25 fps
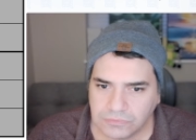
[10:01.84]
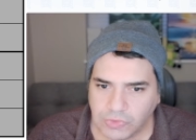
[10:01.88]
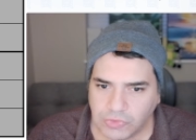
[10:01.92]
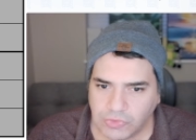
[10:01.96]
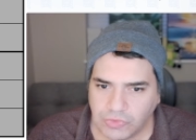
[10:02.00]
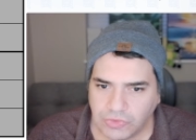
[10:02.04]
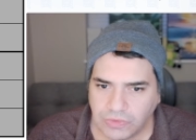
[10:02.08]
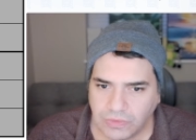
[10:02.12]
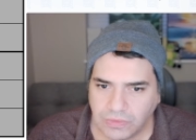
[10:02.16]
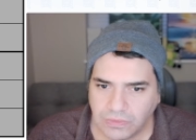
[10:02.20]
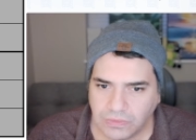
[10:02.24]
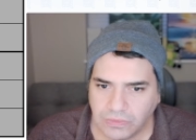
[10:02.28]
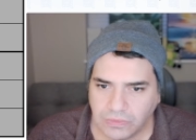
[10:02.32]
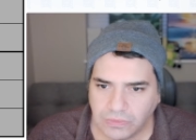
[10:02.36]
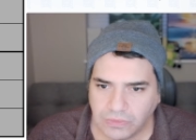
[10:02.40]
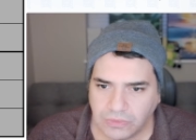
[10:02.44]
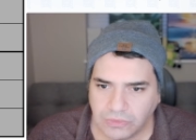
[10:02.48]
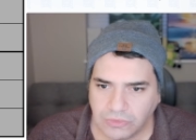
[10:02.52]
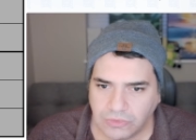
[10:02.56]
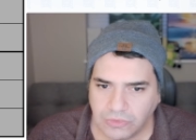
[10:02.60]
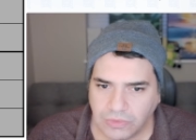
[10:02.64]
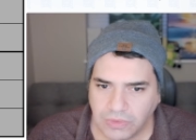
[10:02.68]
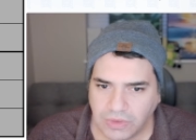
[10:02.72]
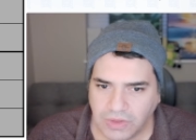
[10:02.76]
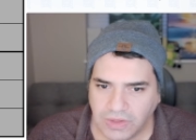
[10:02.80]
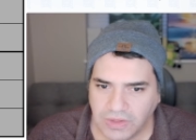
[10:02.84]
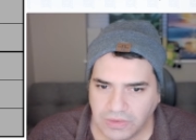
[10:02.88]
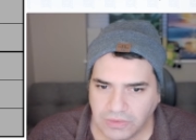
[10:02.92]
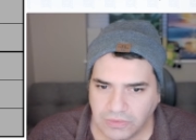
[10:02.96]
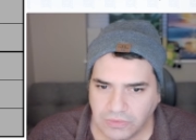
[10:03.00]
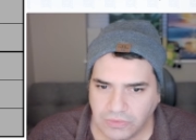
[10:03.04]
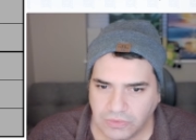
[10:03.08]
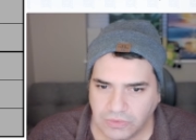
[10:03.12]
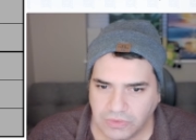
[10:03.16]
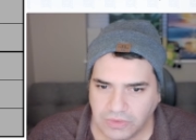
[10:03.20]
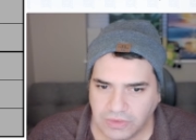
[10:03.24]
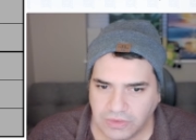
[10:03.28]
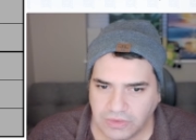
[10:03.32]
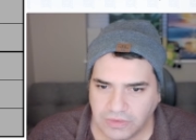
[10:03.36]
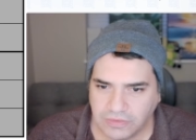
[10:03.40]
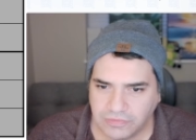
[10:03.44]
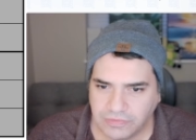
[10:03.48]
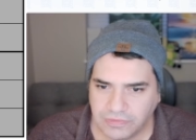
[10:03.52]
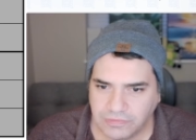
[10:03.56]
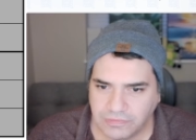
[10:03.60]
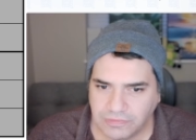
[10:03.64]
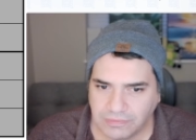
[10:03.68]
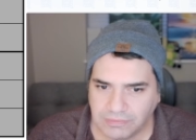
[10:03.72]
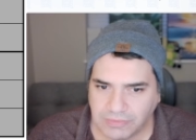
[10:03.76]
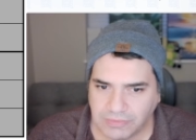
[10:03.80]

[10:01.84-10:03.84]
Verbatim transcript: It's not quite good enough, if I'm